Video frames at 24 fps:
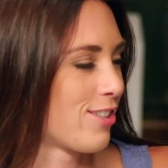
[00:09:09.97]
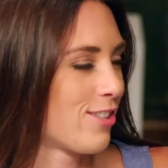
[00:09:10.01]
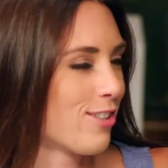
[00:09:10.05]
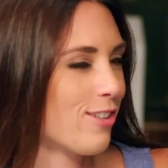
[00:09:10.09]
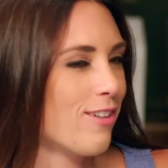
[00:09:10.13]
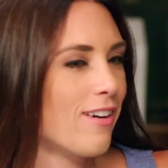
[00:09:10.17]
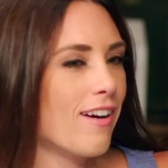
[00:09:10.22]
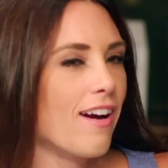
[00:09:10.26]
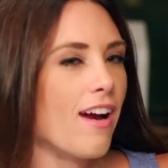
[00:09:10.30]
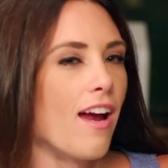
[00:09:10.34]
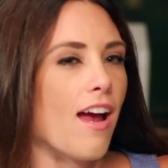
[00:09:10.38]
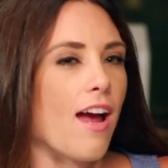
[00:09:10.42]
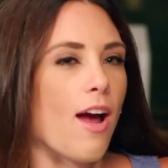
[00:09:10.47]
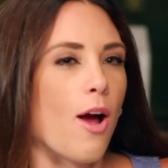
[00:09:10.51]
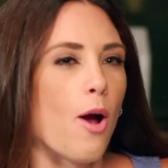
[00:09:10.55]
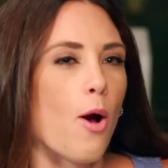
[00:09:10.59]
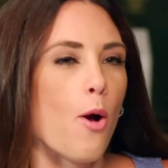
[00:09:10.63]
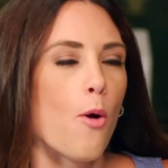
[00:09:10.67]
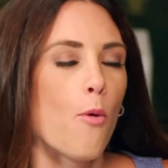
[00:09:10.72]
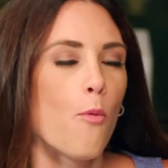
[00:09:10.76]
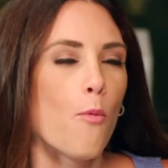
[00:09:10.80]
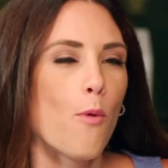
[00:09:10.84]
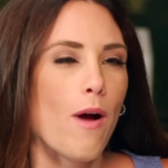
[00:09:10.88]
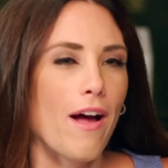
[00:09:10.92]
Sure.
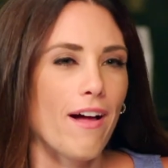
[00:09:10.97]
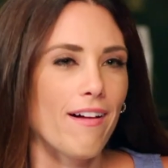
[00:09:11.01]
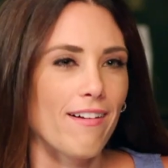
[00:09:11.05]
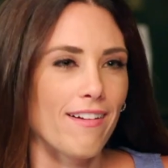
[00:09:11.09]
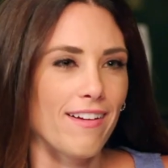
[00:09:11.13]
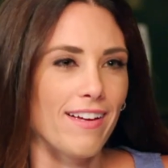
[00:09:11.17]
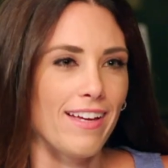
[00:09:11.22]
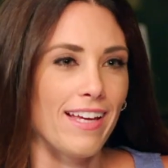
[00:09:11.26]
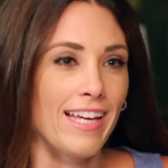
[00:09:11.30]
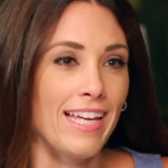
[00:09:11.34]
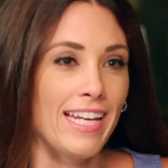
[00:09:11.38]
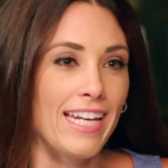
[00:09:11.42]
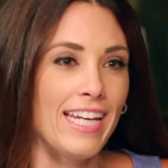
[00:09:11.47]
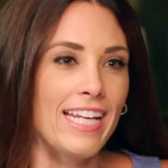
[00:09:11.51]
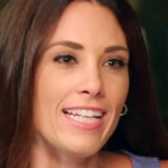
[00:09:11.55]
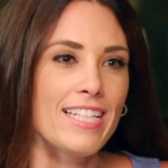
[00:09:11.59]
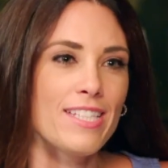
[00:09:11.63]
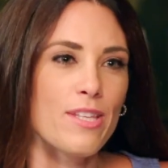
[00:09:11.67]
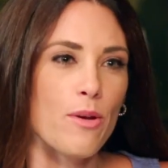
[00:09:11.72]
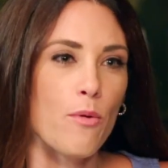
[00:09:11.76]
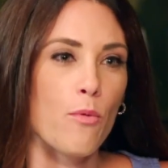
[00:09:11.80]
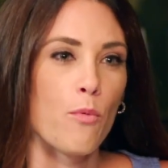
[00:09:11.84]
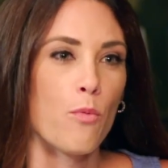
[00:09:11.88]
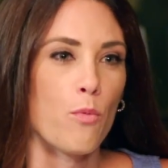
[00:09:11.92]
Well, it
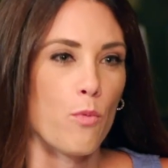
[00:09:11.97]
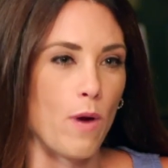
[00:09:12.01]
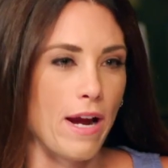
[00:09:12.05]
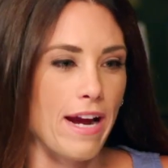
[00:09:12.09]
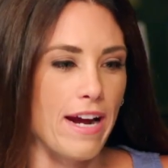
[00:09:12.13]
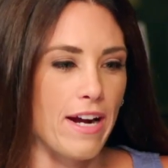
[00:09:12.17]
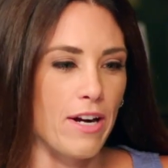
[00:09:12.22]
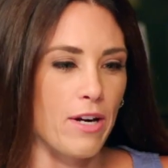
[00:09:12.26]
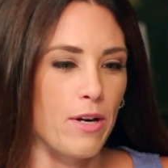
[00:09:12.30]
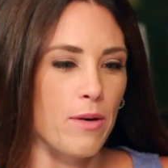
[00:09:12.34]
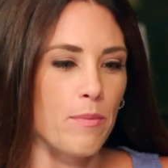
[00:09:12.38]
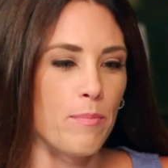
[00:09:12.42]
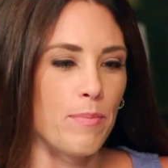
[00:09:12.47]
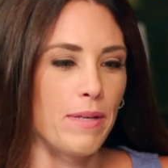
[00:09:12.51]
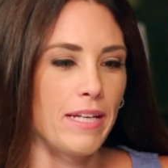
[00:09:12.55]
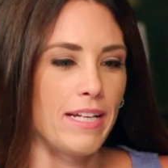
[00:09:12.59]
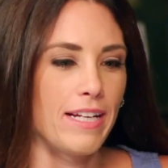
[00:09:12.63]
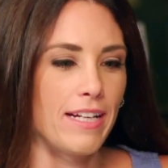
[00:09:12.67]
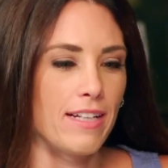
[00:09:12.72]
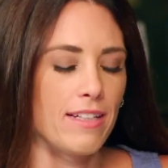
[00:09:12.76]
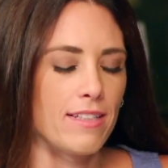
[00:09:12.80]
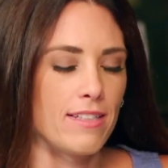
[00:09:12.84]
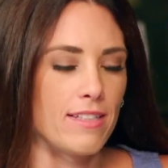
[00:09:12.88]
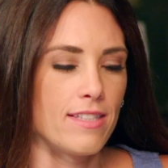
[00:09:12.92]
is rare
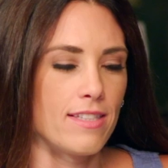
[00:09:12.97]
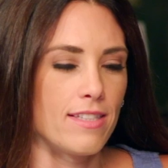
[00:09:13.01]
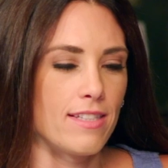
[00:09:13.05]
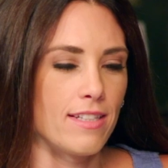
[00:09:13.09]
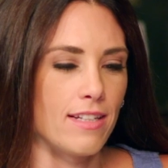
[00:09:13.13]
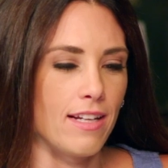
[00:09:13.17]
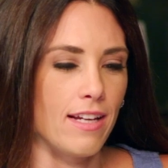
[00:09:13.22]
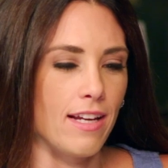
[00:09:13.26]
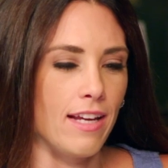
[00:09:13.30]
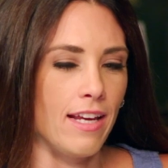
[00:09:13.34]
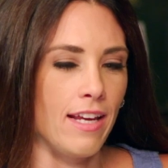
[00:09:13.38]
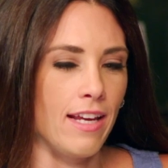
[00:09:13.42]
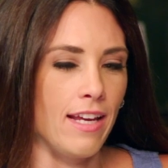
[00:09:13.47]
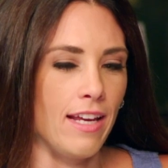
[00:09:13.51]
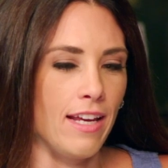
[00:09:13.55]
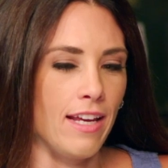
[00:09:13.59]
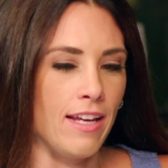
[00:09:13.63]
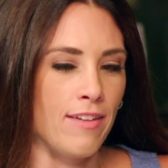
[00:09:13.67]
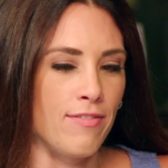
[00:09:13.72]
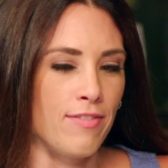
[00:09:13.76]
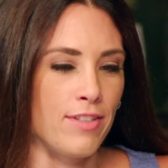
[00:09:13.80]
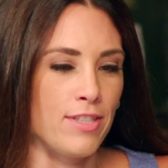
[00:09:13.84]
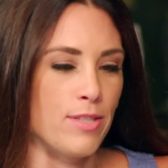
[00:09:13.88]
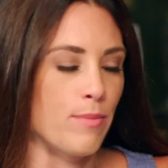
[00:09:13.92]
because
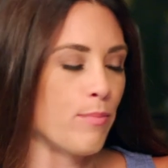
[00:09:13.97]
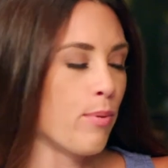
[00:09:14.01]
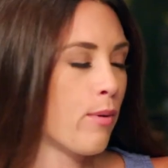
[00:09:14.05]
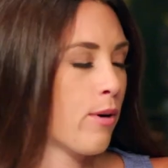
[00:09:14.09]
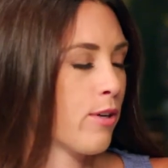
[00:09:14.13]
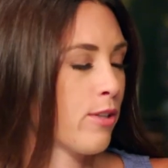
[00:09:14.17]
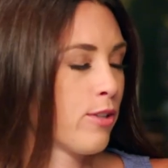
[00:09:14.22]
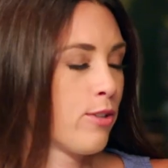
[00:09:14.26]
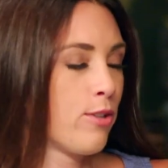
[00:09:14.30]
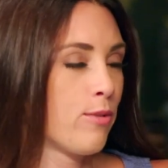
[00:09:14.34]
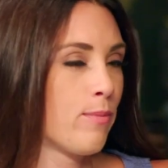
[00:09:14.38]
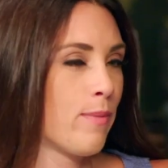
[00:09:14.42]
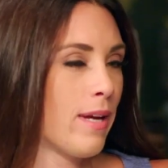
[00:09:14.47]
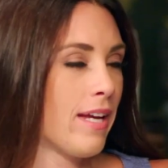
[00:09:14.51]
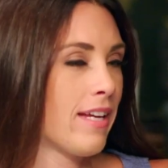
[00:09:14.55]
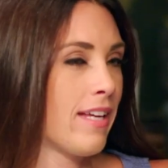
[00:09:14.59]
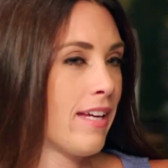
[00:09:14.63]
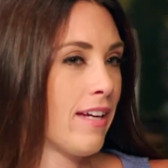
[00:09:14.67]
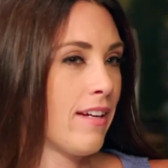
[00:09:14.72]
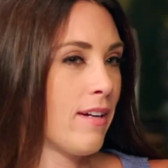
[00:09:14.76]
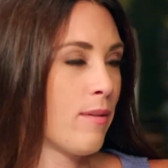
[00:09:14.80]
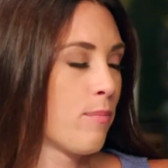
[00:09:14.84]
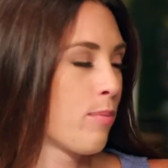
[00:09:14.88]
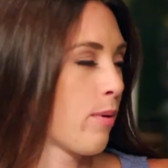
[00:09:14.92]
if it's important, you make
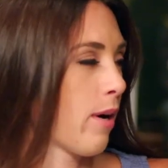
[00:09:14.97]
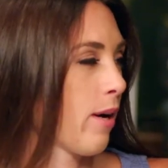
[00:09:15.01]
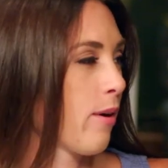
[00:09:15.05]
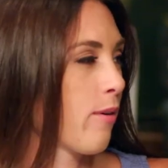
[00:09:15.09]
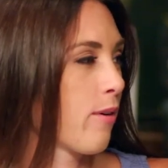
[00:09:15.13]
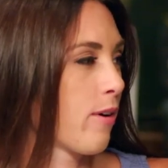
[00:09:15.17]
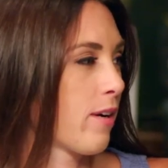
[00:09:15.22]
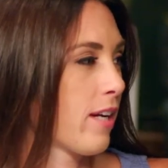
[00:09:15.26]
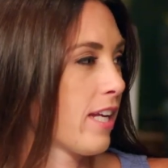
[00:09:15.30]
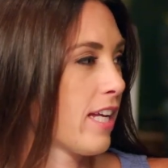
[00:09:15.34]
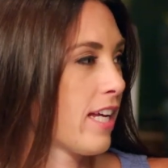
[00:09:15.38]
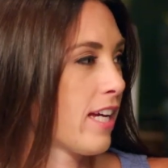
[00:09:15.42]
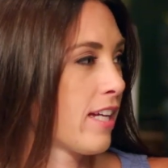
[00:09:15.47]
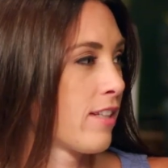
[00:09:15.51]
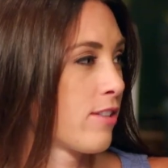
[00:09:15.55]
it a priority.